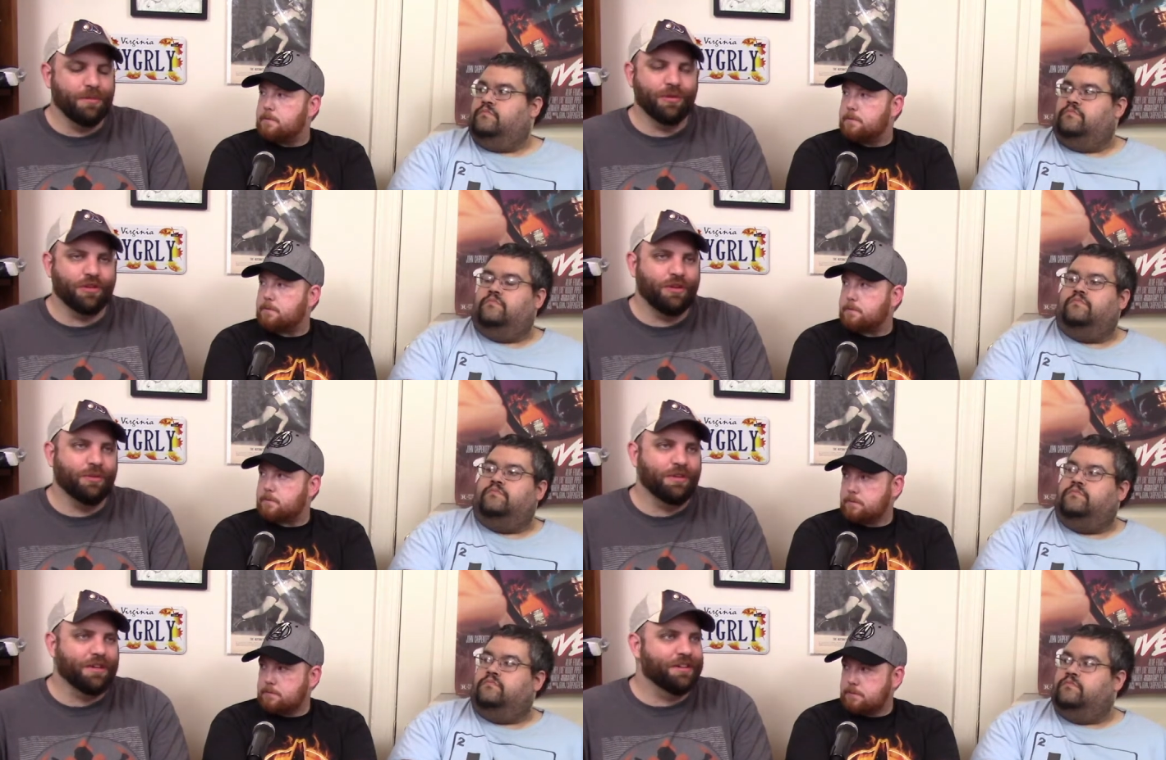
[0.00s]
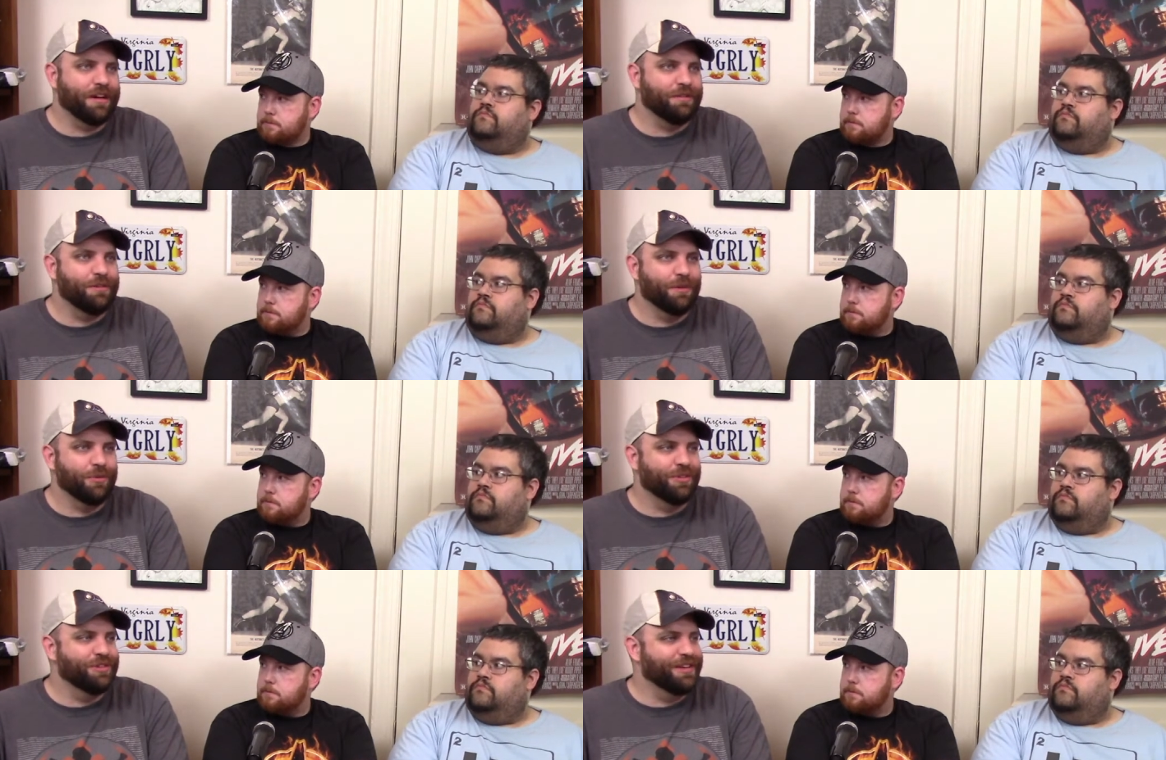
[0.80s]
Speaker 1: cue in the entire film
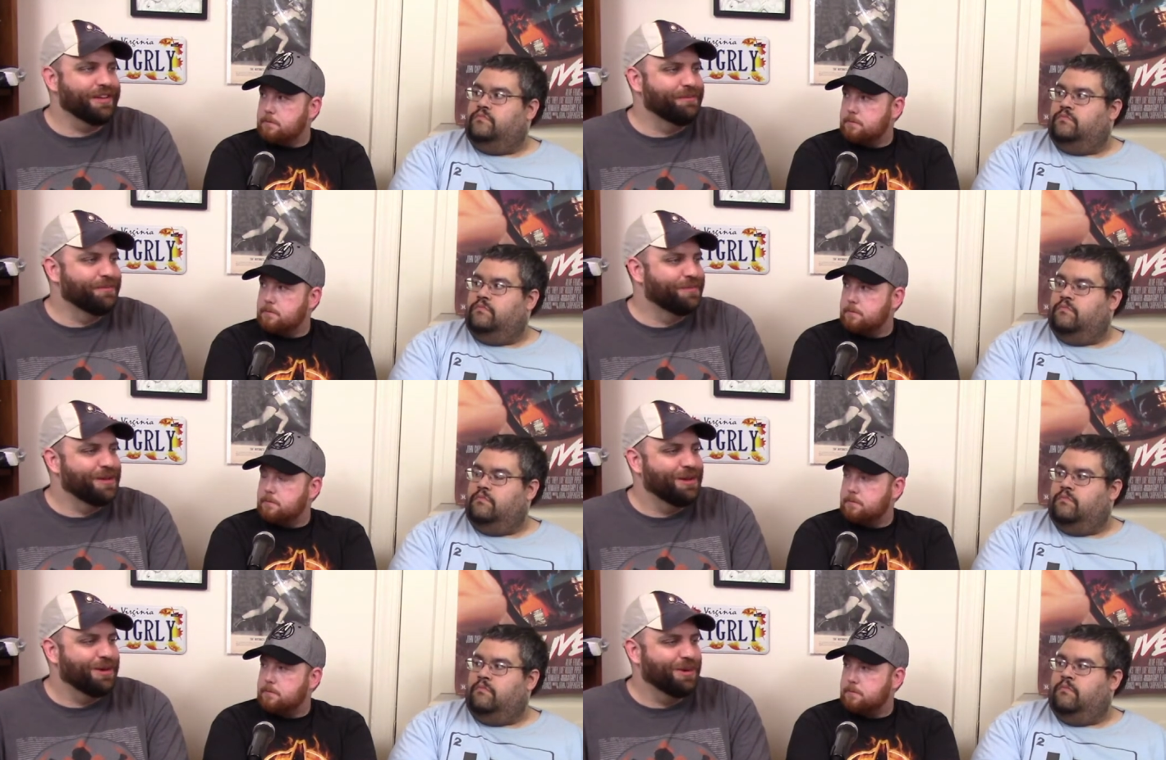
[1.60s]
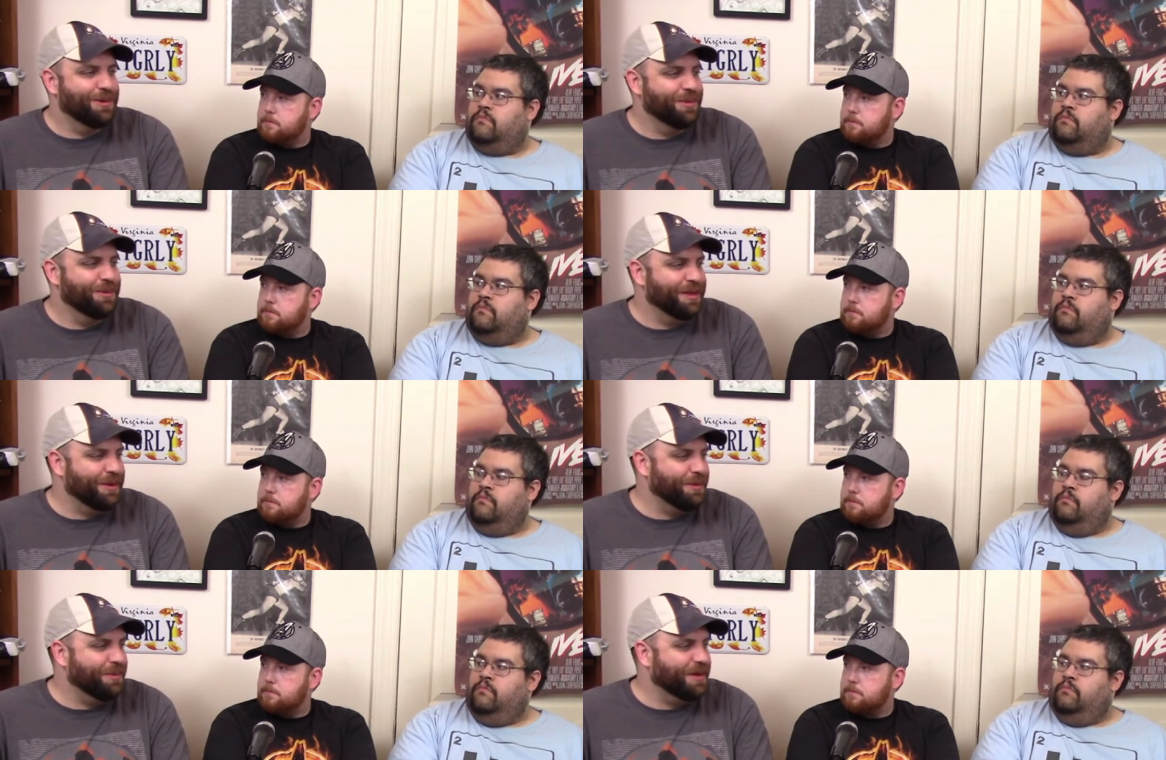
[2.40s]
was uh, when they go
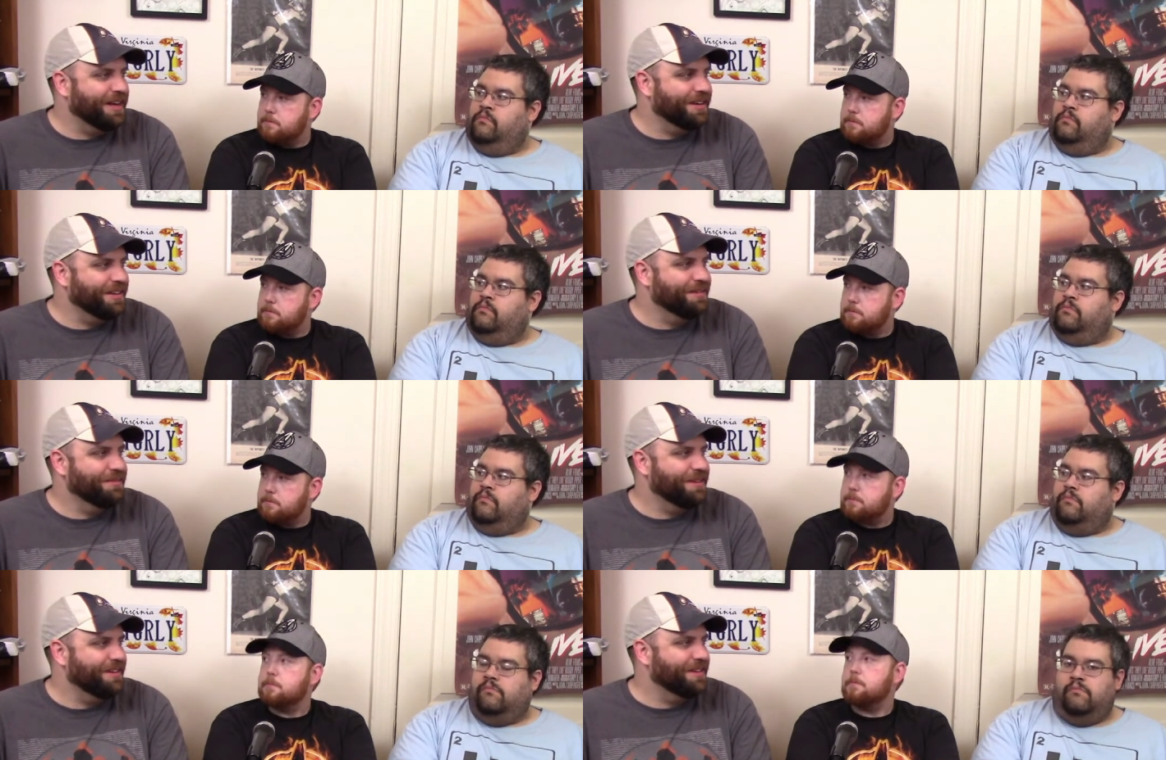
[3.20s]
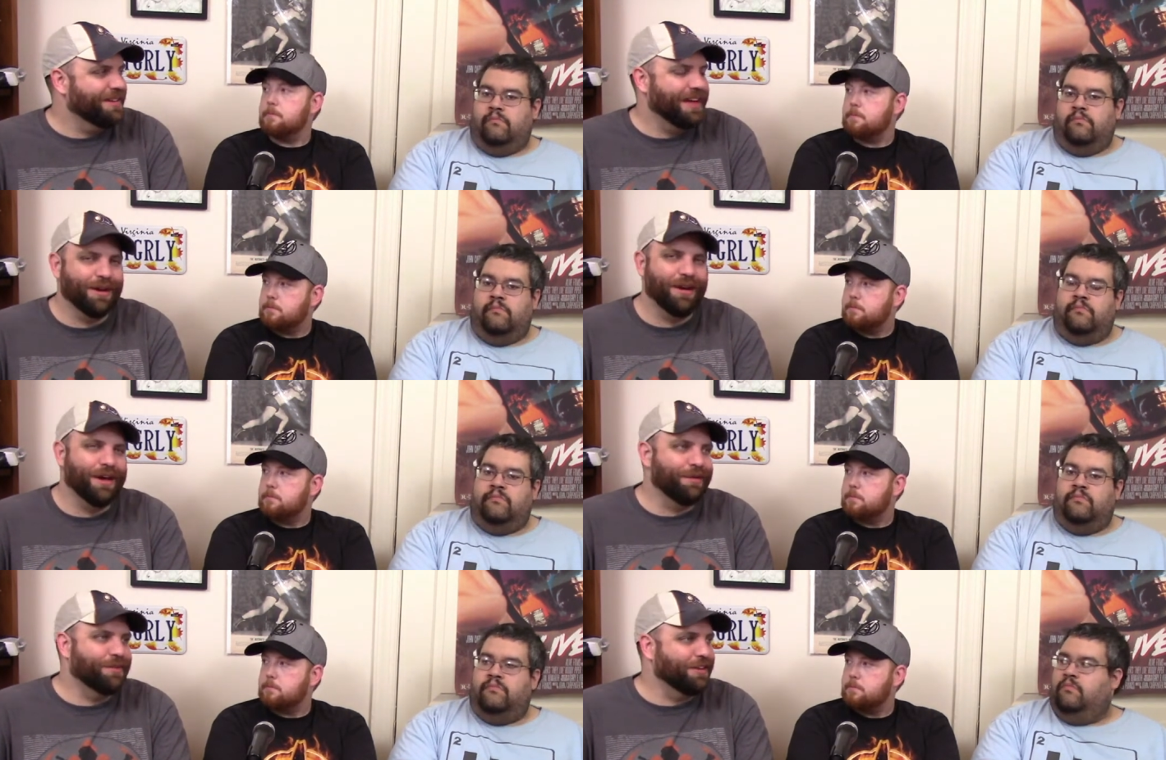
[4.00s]
to Wakanda and I don't I don't
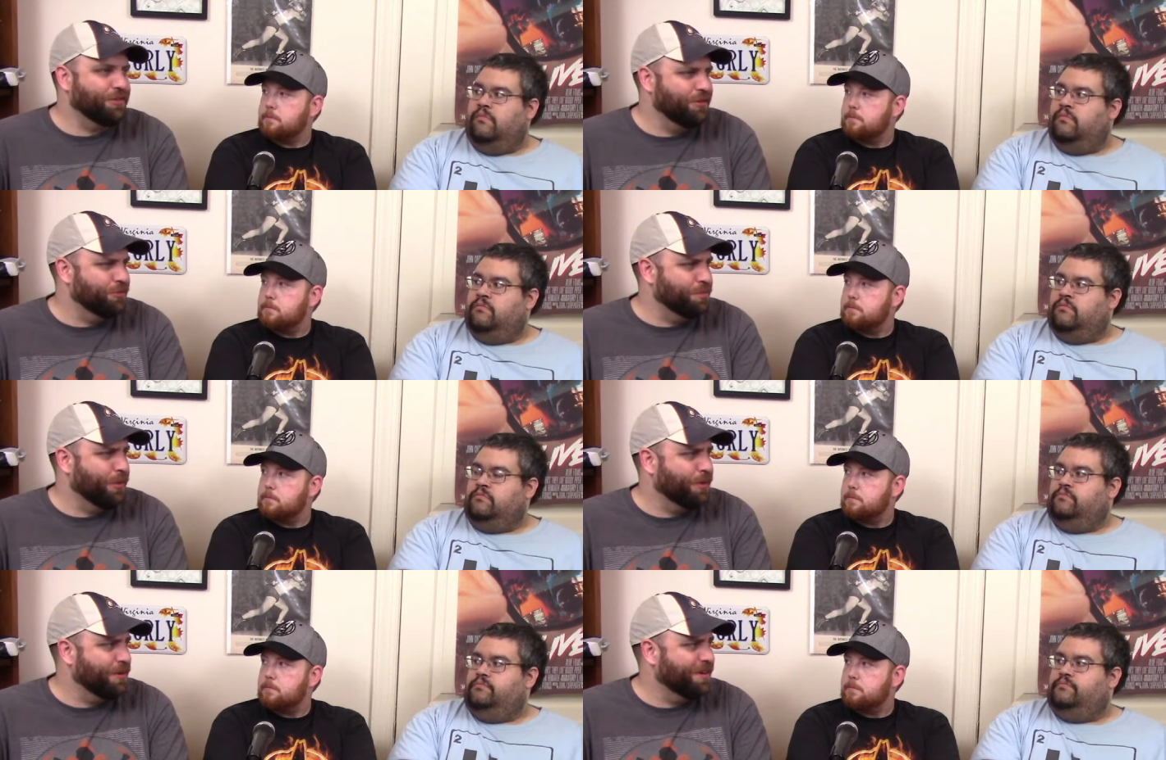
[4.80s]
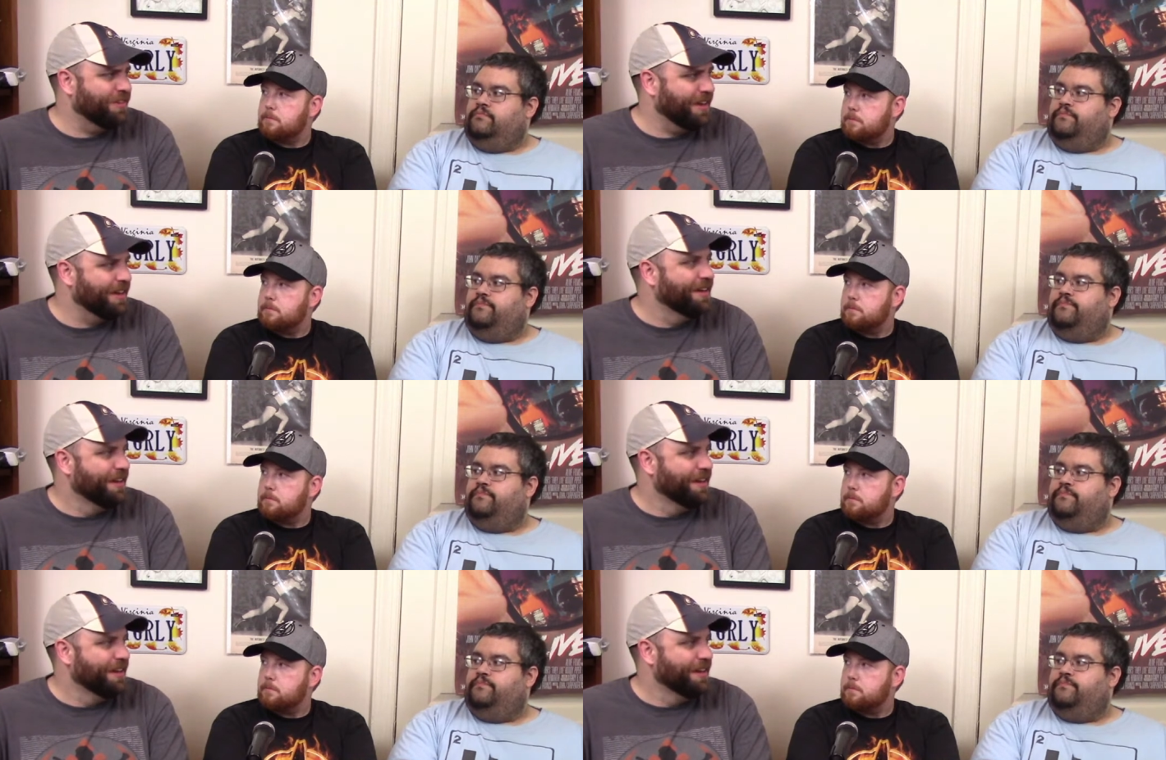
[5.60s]
think it's too spoilery to say